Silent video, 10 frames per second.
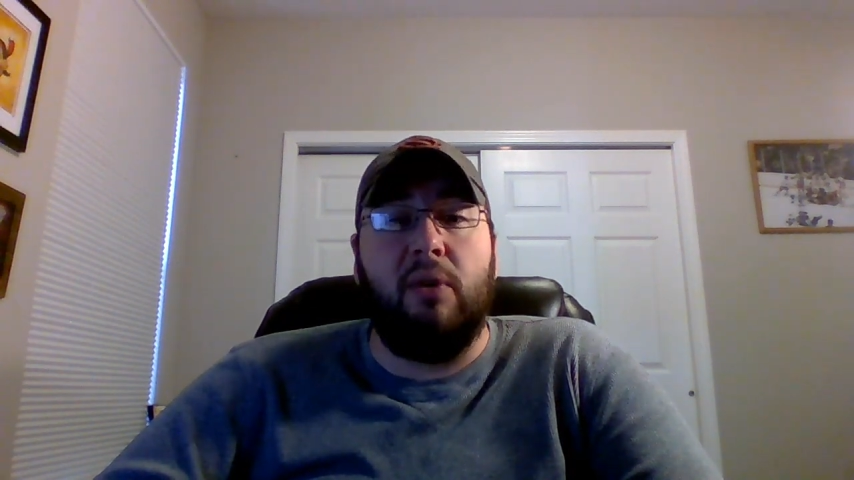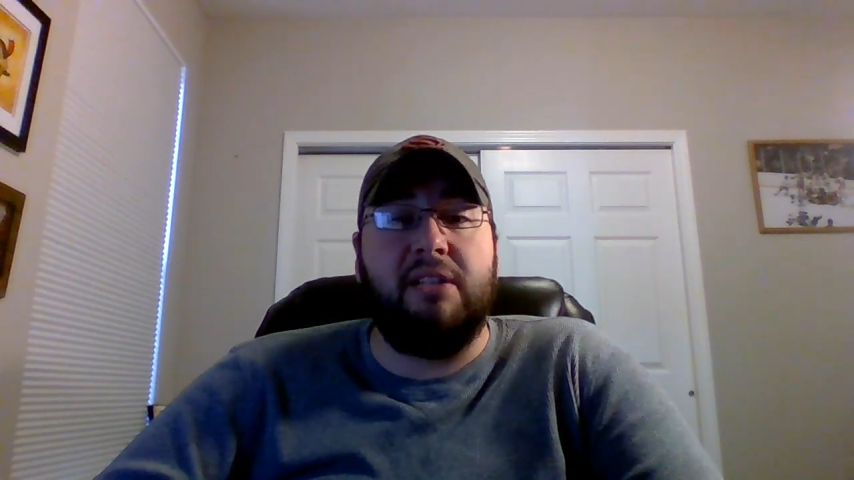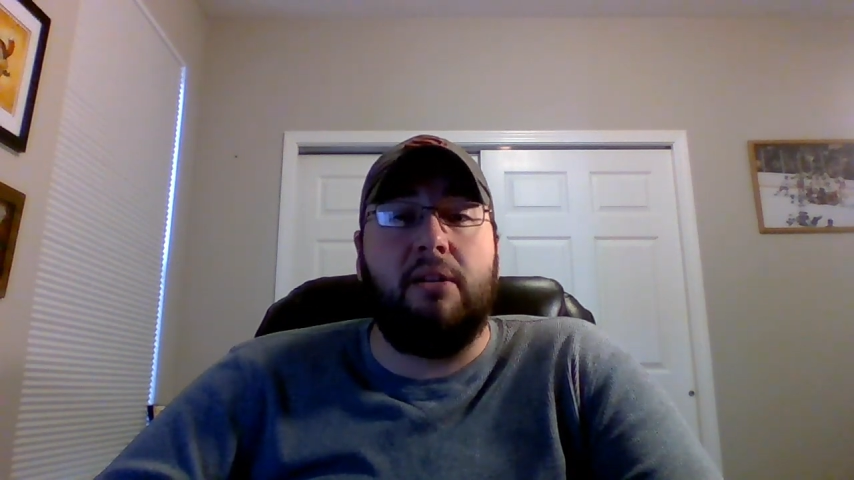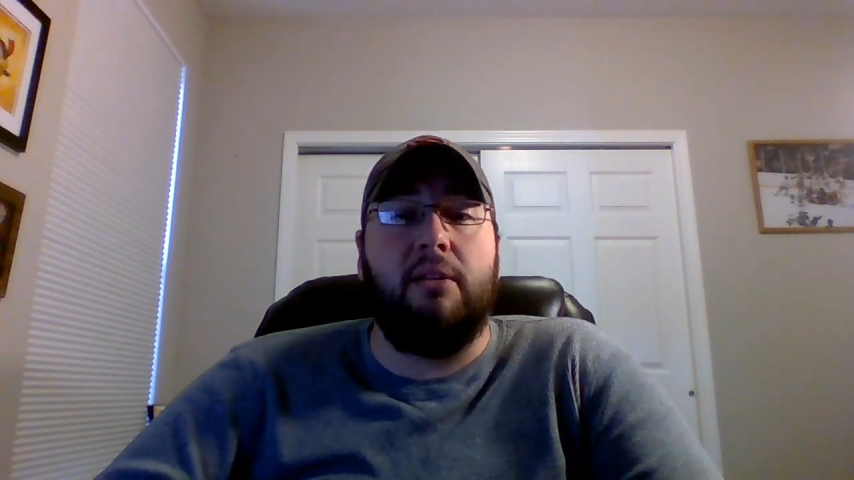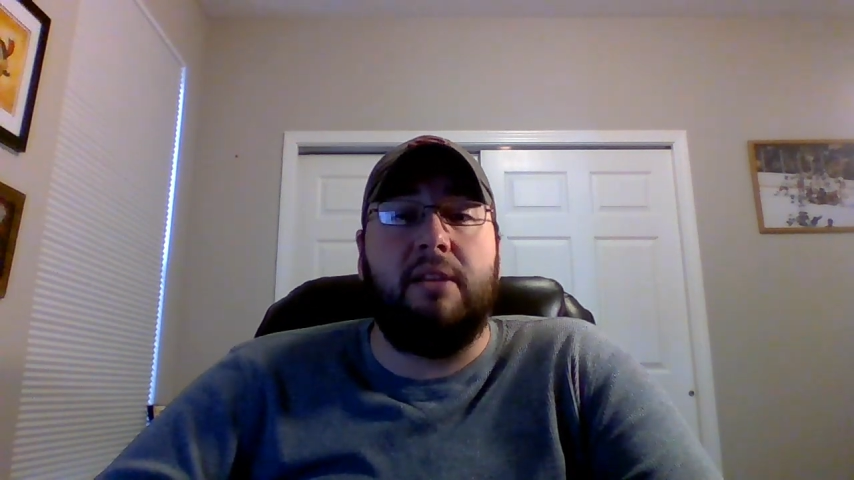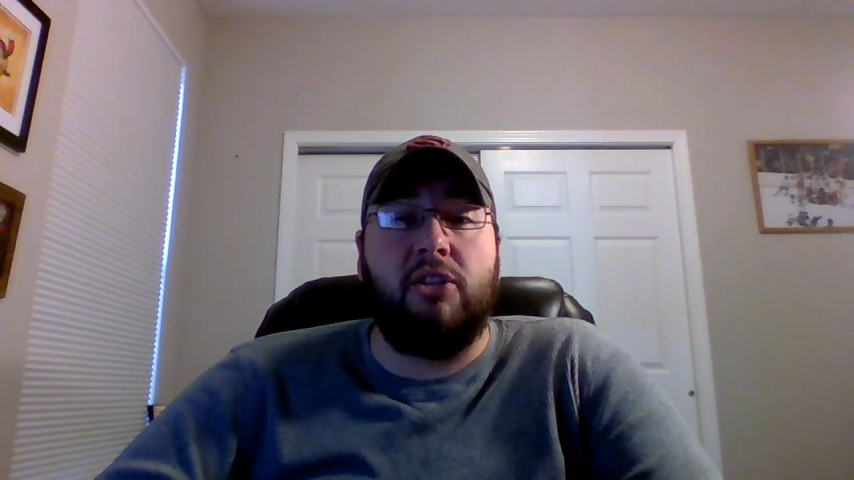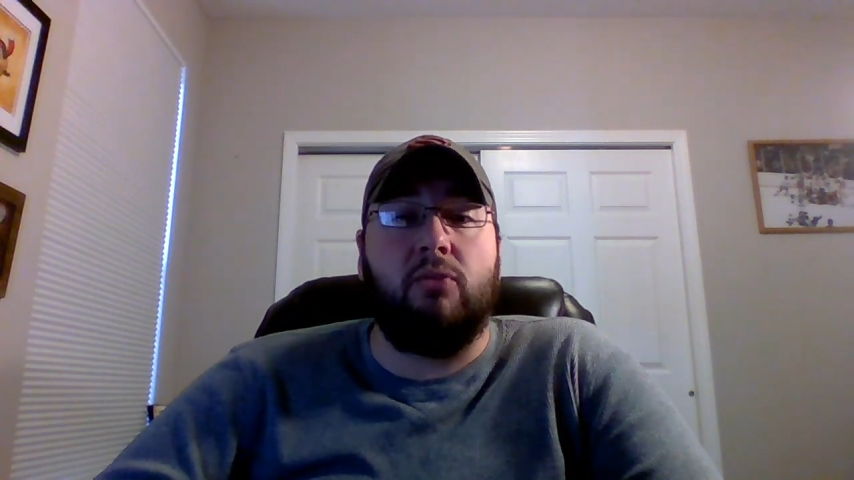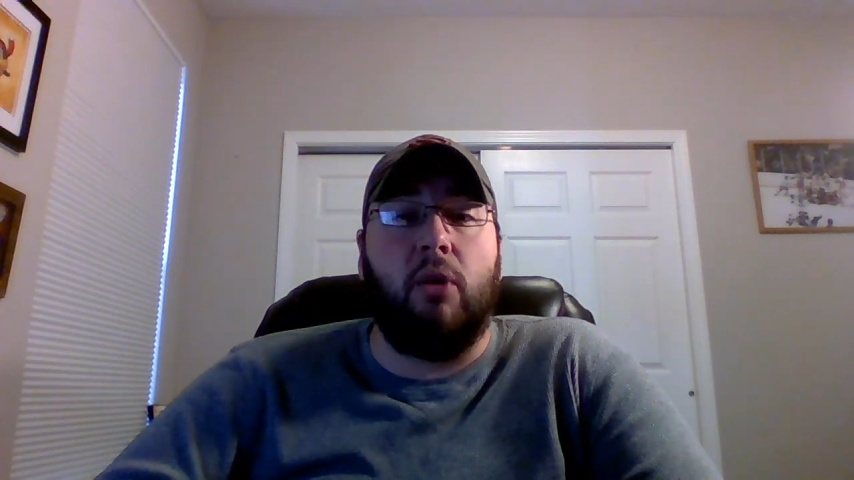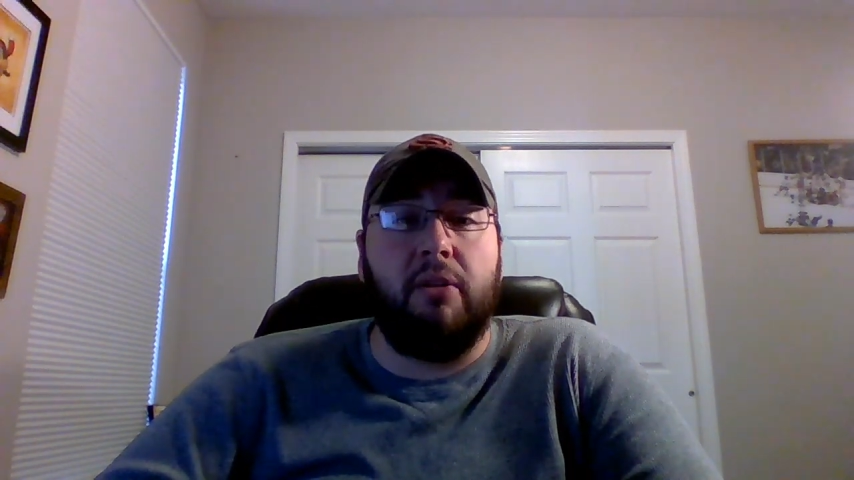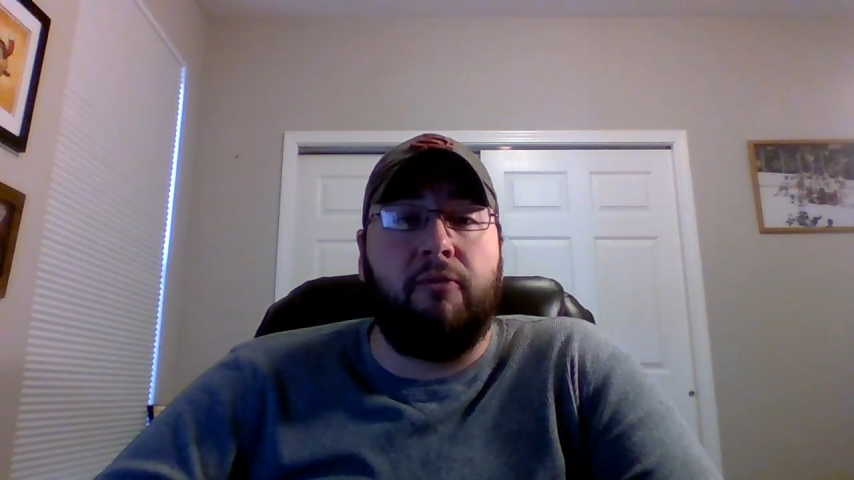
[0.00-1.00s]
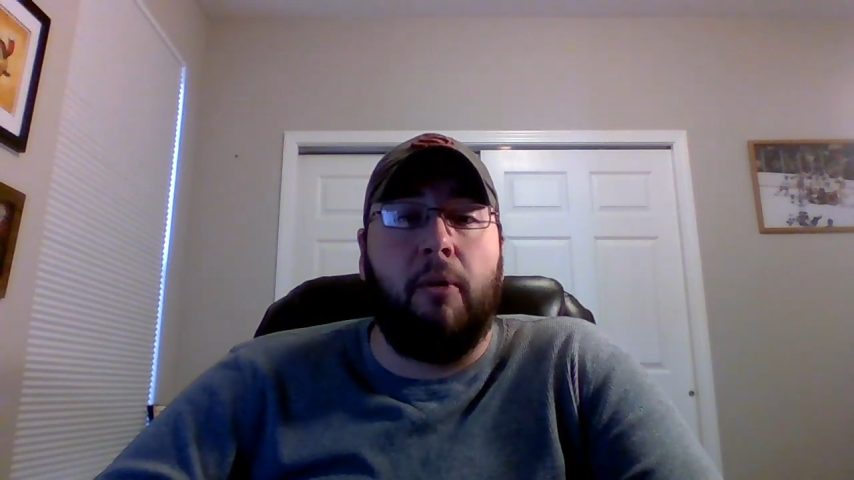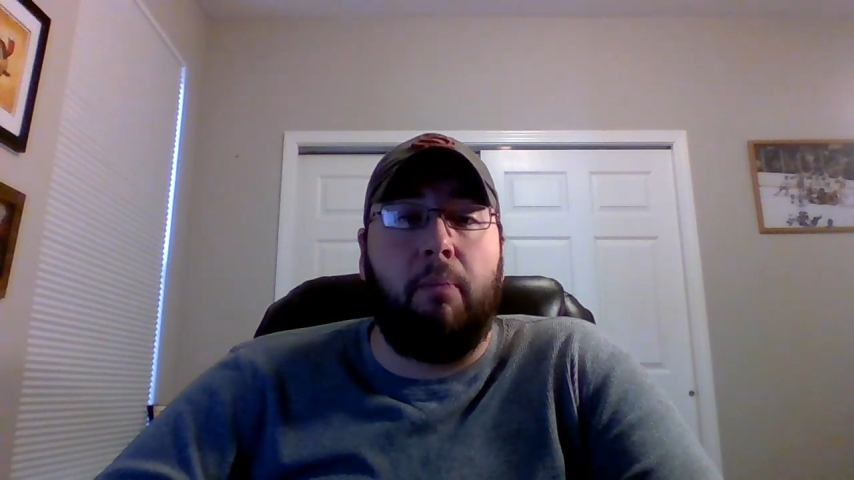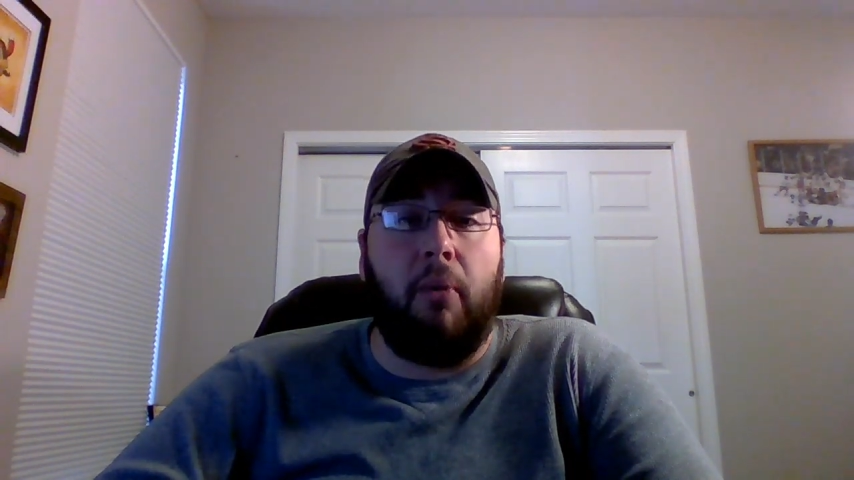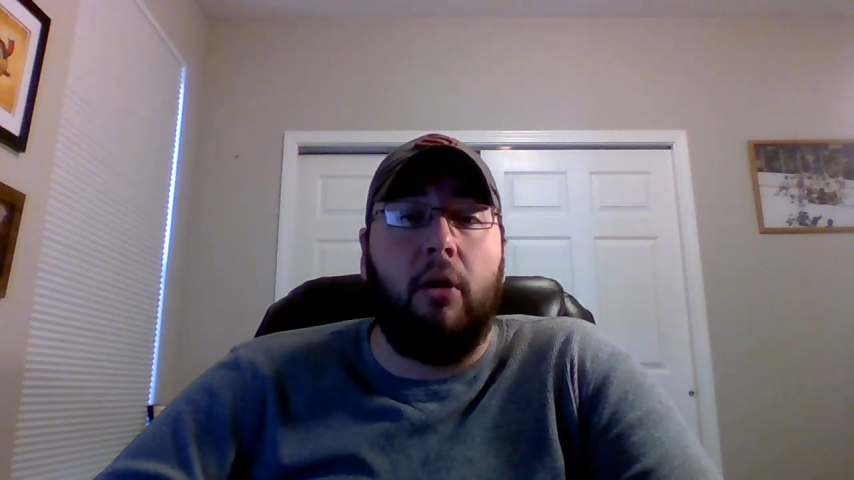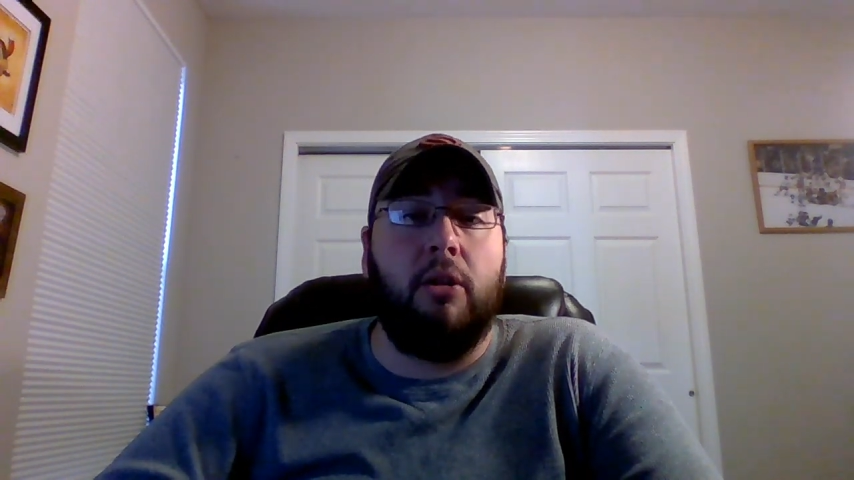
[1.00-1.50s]
Whisenhunt they should run the
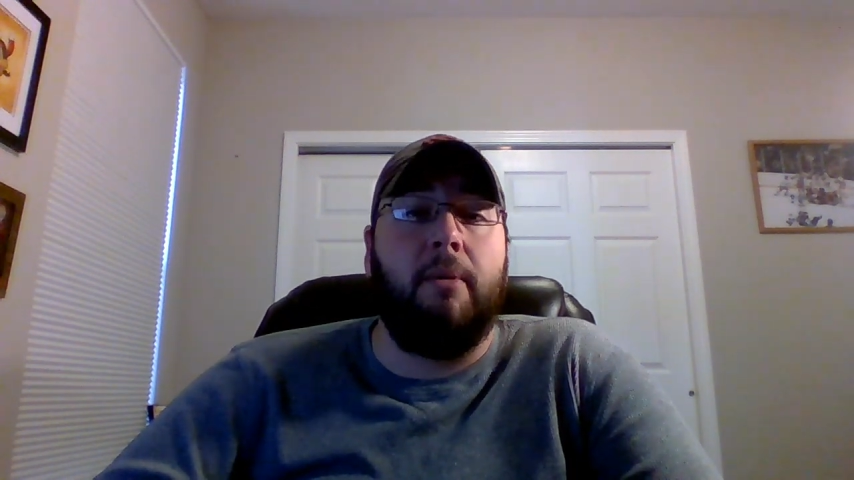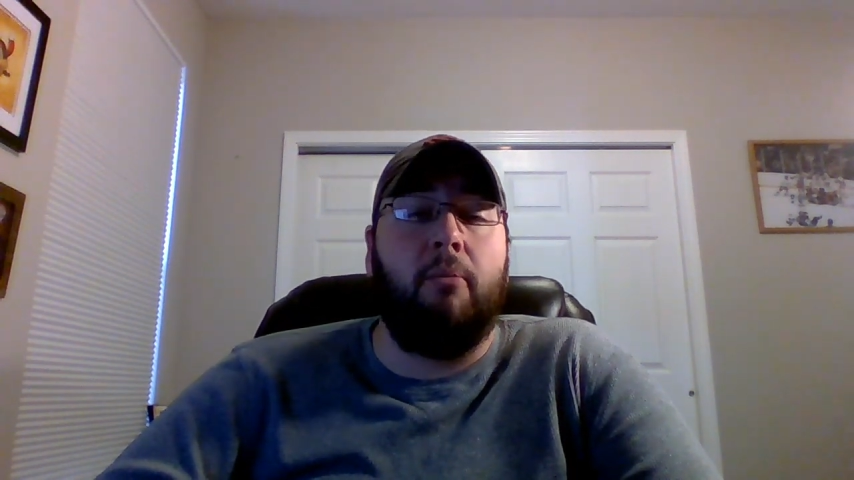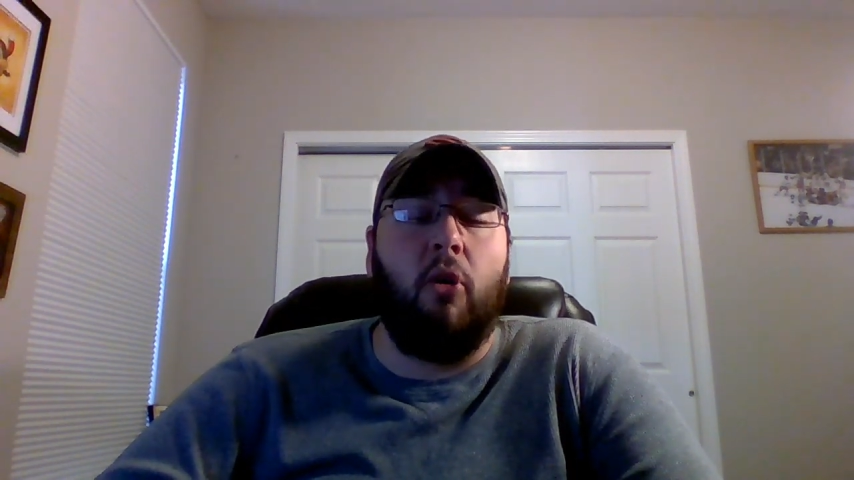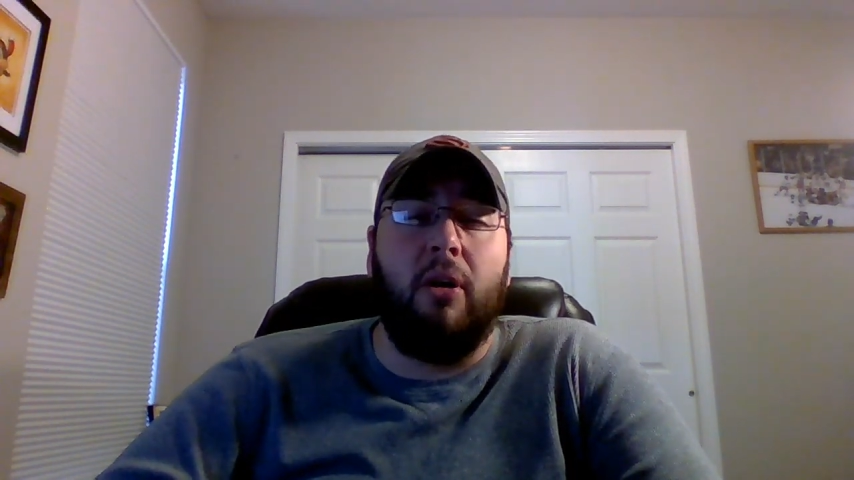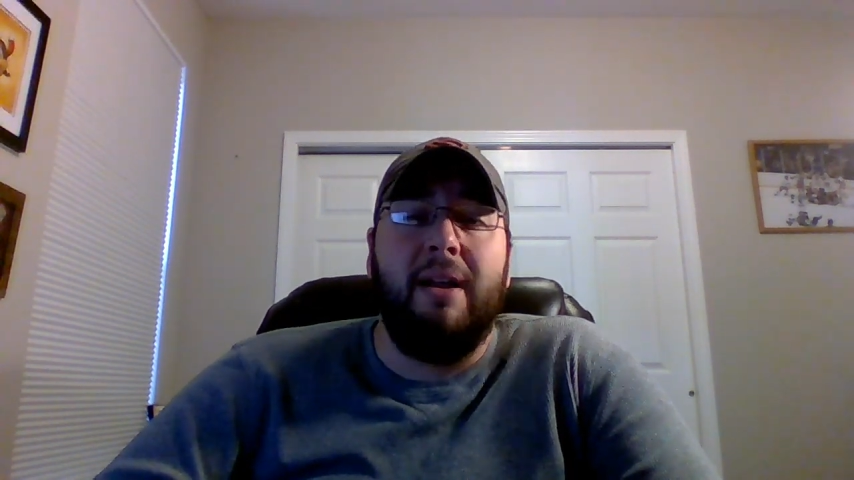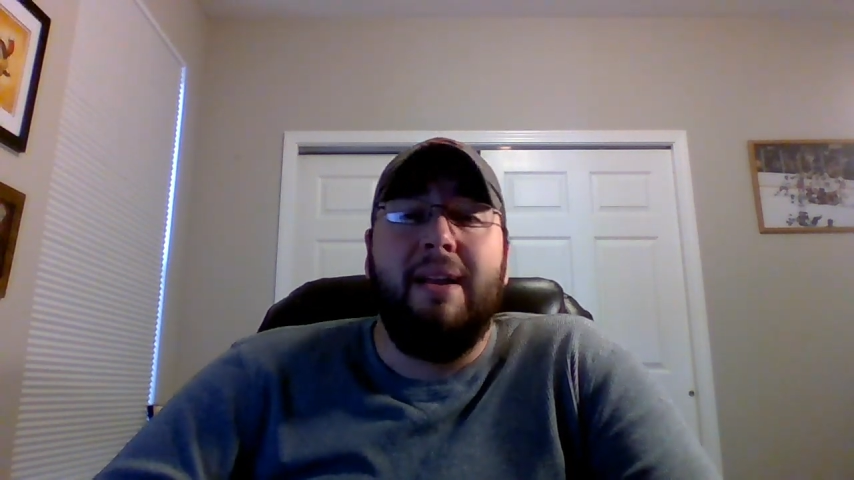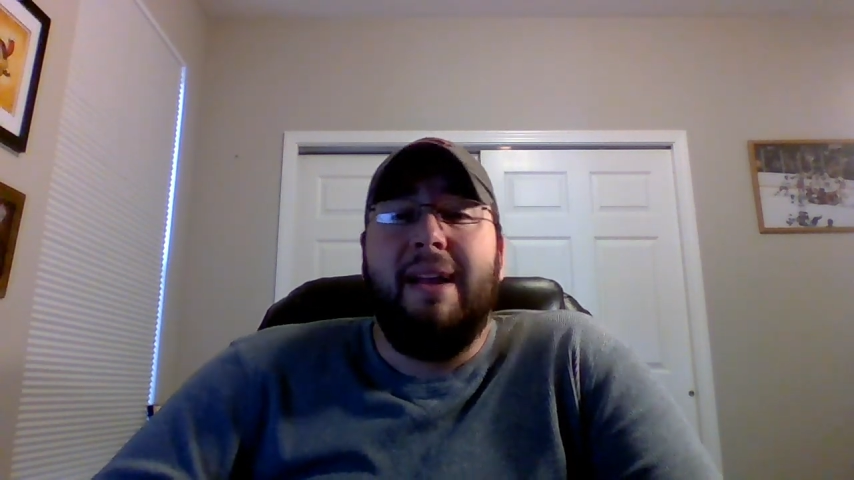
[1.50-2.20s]
football a little bit more.